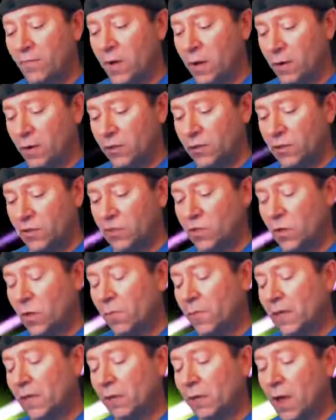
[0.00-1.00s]
there are just so
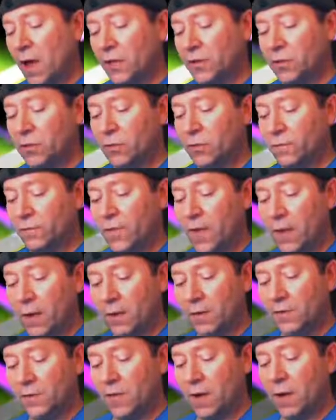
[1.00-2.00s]
many logical
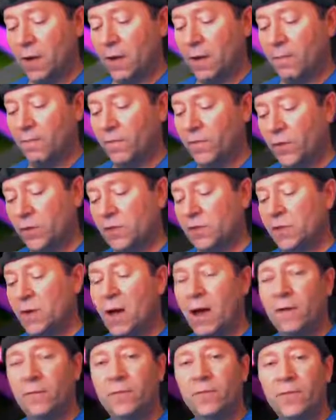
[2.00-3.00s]
fails. First
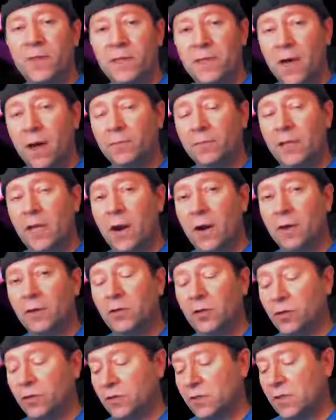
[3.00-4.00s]
off, the dumb
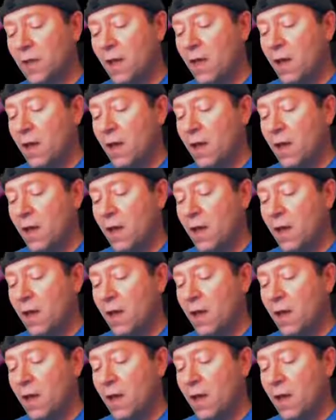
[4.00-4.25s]
characters.